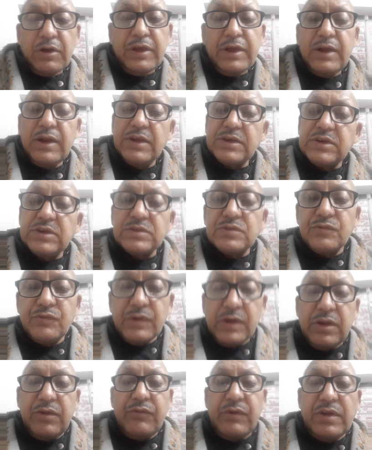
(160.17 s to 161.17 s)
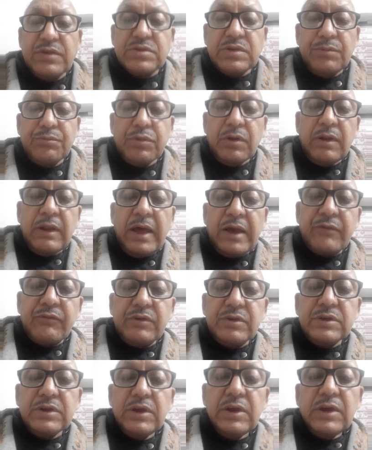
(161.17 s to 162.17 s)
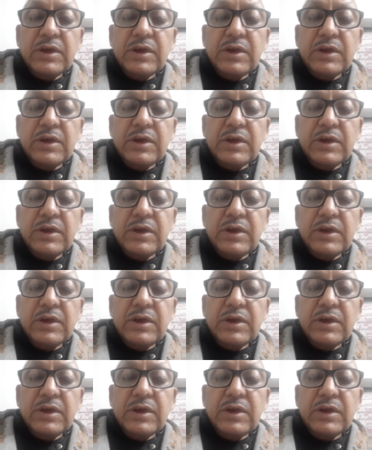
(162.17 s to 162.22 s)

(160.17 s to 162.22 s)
English is very, very simple language.